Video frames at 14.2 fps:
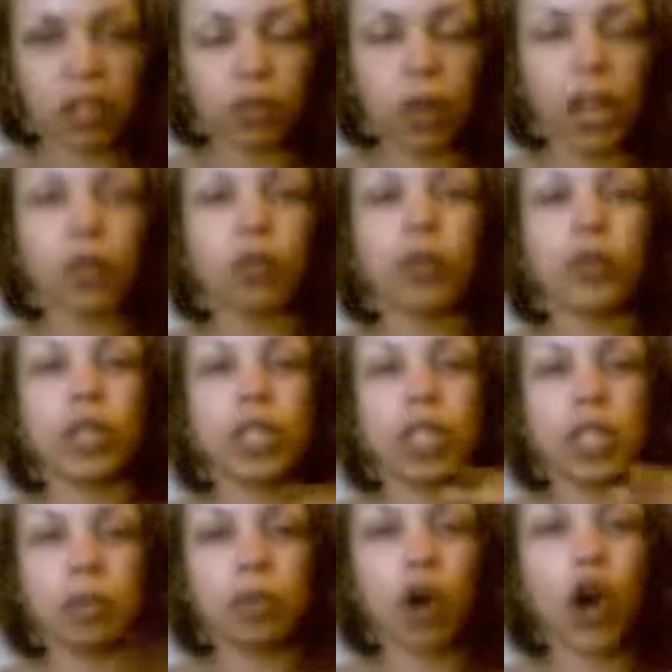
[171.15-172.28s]
That's why we
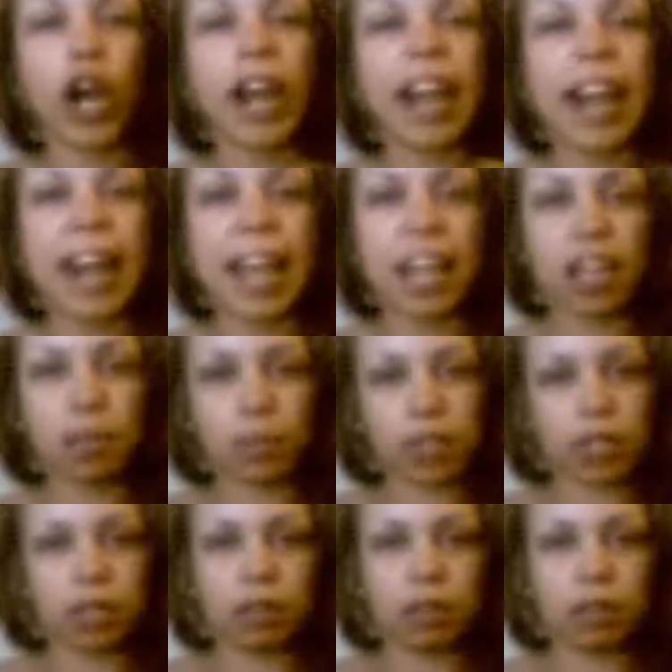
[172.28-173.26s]
keep our names.